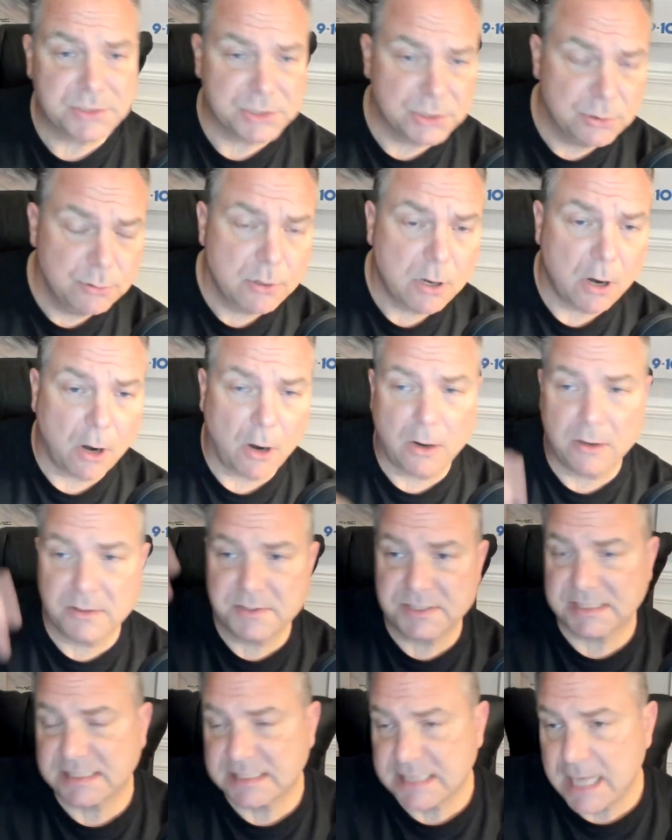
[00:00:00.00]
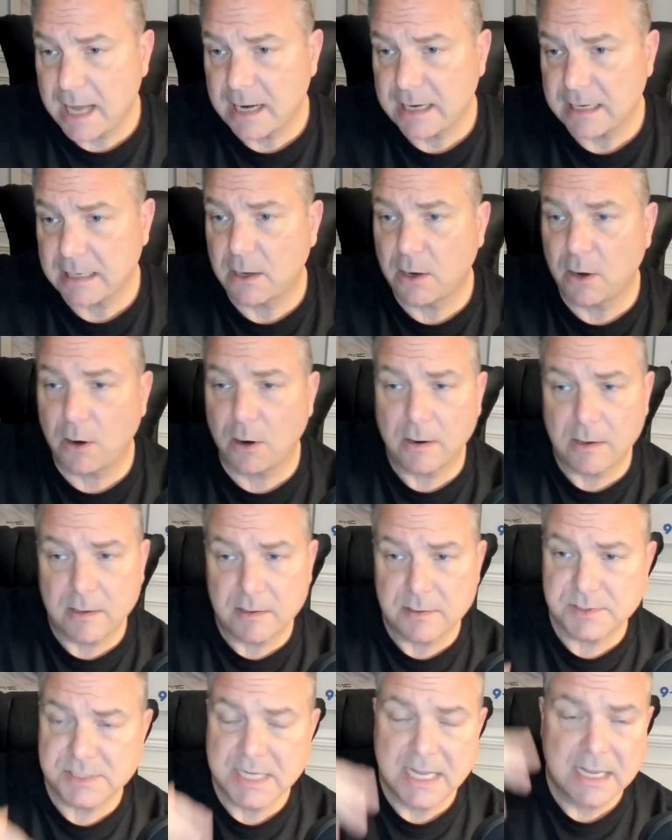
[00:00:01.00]
new cars, exotic
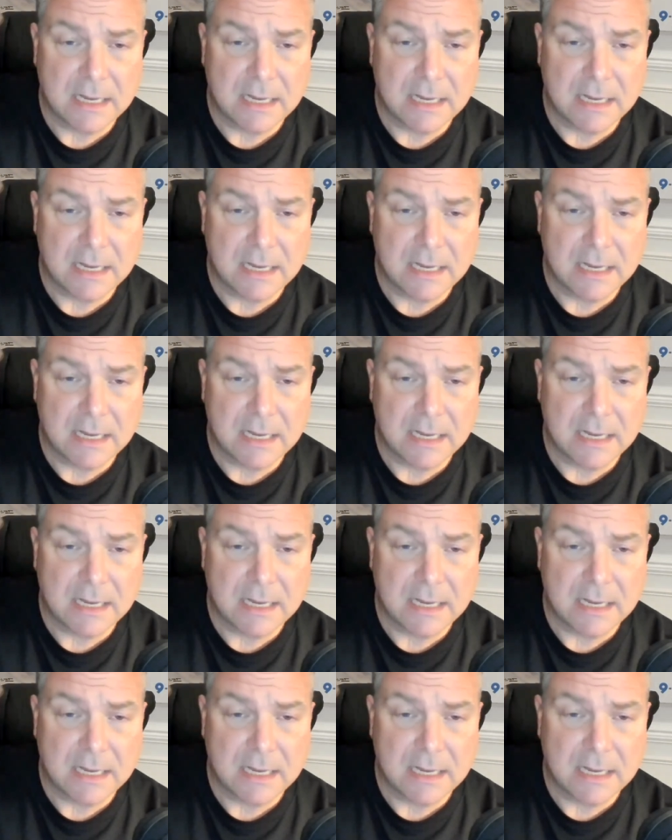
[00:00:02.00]
cars,